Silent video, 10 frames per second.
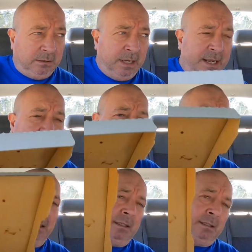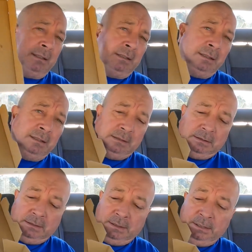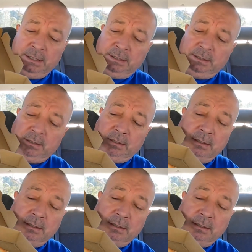Ta-da! There it is.